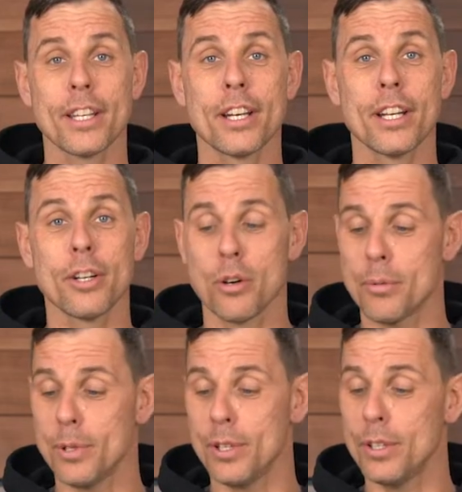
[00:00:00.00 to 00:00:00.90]
than a
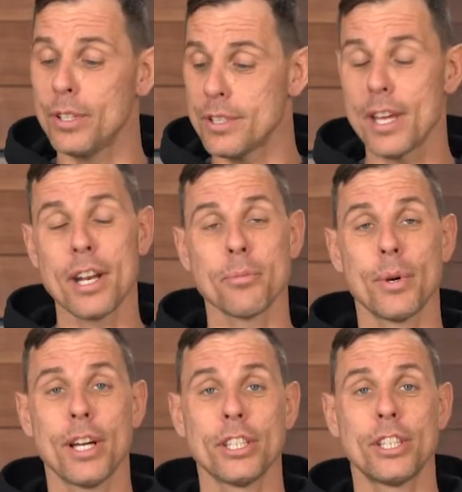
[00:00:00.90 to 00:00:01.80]
normal synthetic
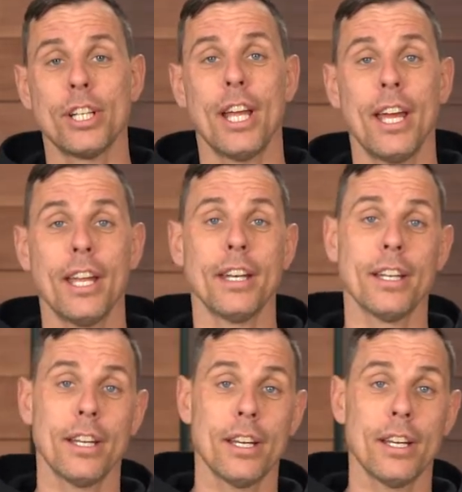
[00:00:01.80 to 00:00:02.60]
brush, and